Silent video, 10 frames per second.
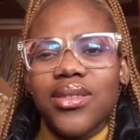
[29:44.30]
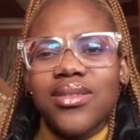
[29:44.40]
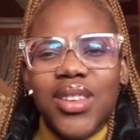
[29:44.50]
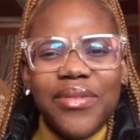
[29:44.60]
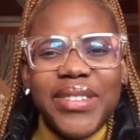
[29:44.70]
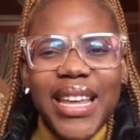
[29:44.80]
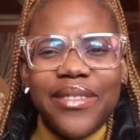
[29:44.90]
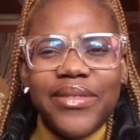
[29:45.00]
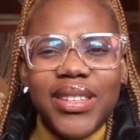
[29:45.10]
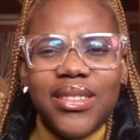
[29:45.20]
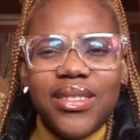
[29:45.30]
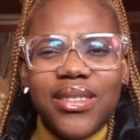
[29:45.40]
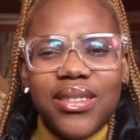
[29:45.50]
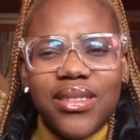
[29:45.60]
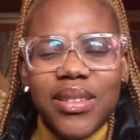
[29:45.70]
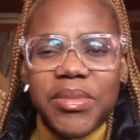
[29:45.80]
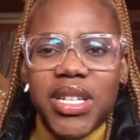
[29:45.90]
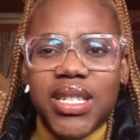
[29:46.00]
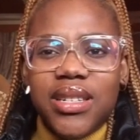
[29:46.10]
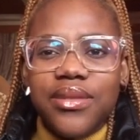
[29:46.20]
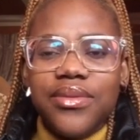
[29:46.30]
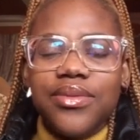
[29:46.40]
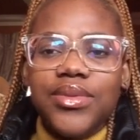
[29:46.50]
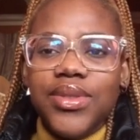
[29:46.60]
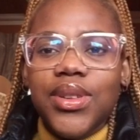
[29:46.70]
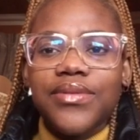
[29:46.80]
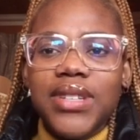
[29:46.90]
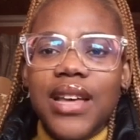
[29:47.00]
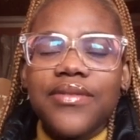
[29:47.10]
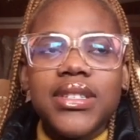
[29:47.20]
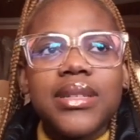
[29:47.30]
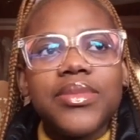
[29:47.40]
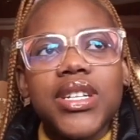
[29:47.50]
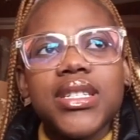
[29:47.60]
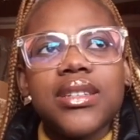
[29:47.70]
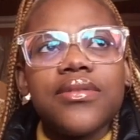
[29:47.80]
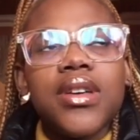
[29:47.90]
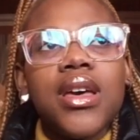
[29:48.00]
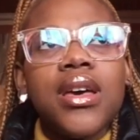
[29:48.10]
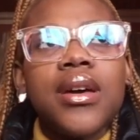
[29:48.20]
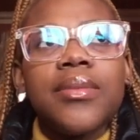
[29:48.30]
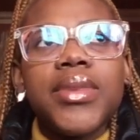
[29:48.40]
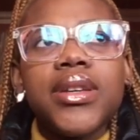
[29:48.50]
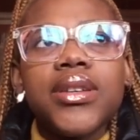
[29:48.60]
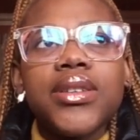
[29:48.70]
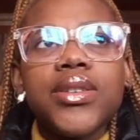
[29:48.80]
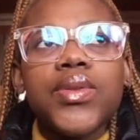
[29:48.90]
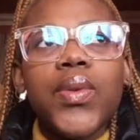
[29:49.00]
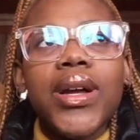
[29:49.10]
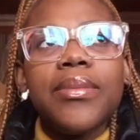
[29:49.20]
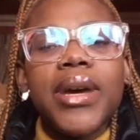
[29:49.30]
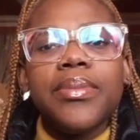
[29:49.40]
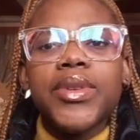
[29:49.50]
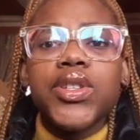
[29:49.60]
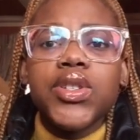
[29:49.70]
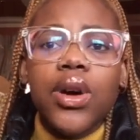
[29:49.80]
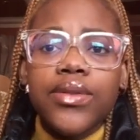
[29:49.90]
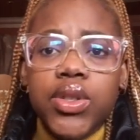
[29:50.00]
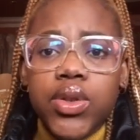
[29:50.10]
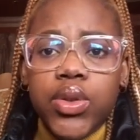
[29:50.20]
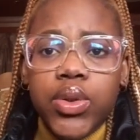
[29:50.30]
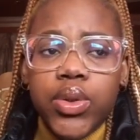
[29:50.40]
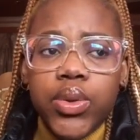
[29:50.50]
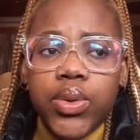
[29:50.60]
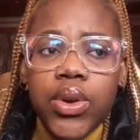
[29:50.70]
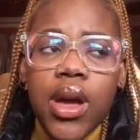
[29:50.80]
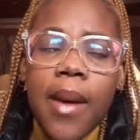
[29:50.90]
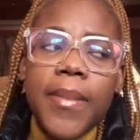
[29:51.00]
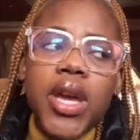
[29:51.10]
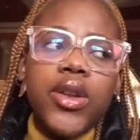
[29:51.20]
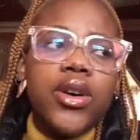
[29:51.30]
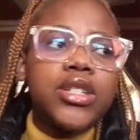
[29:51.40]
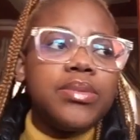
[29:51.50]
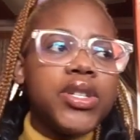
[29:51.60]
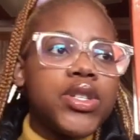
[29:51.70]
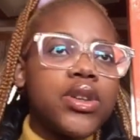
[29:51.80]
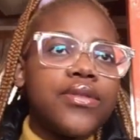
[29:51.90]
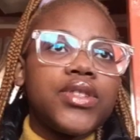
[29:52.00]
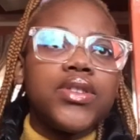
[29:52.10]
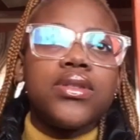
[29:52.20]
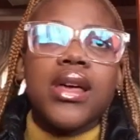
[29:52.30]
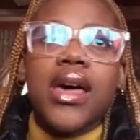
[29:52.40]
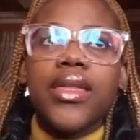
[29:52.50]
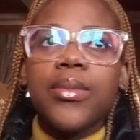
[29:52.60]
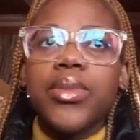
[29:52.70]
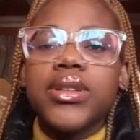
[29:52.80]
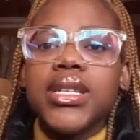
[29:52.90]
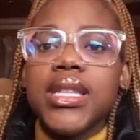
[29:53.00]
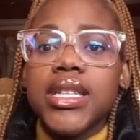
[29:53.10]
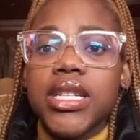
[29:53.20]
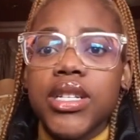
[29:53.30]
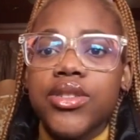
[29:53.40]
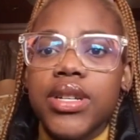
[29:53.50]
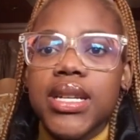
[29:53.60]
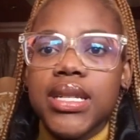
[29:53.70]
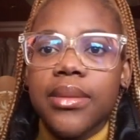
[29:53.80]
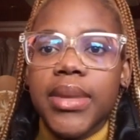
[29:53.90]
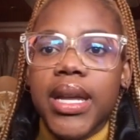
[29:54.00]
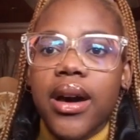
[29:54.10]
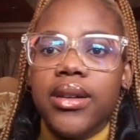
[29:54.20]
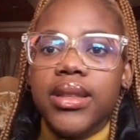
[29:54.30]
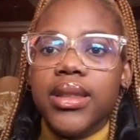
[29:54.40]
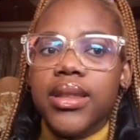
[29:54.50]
soft life is subjective. Soft life is subjective, because what might be soft to you may not be soft to the other person. There's literally somebody out